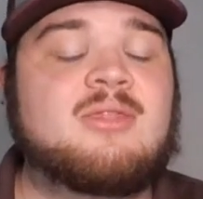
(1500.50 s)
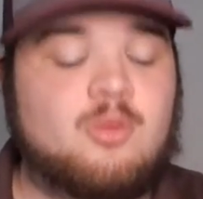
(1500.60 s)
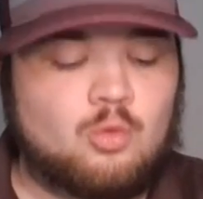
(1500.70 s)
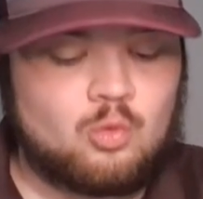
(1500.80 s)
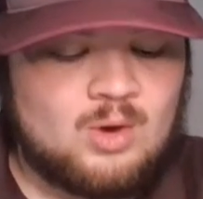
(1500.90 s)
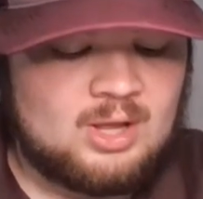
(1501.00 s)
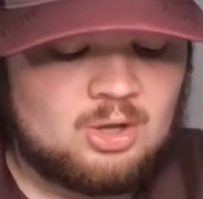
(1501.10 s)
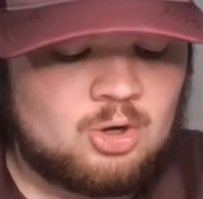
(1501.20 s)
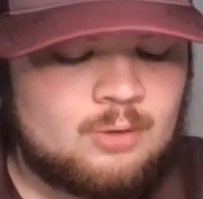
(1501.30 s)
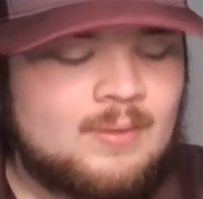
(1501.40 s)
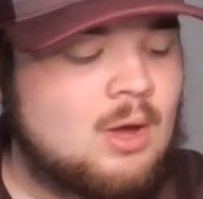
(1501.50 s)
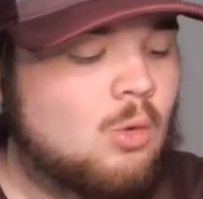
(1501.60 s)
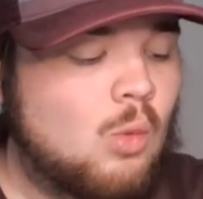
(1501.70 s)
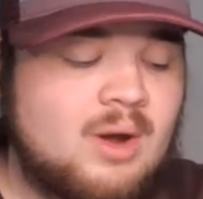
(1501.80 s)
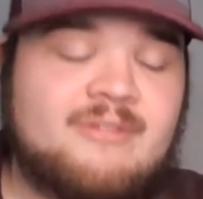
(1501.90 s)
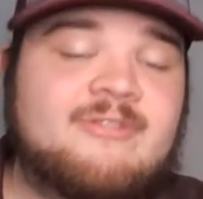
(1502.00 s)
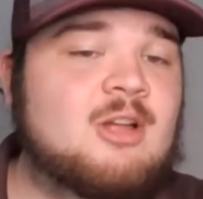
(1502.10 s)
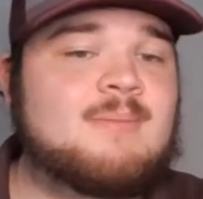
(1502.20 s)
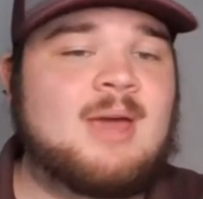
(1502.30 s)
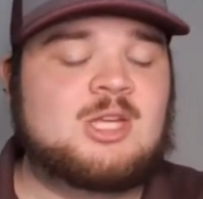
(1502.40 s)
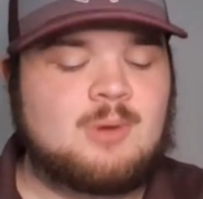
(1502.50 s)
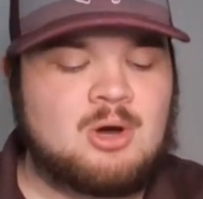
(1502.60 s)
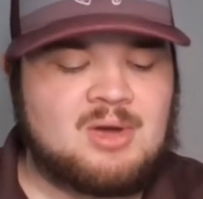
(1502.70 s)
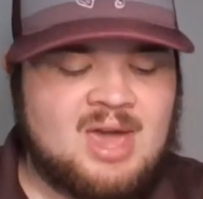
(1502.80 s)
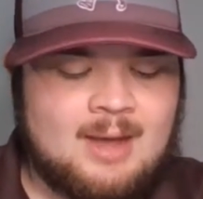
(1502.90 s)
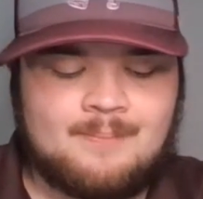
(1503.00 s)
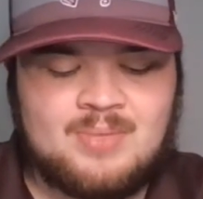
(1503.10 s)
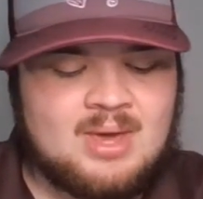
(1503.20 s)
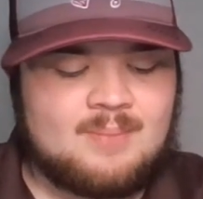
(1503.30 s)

thriller. What a fun baseball game.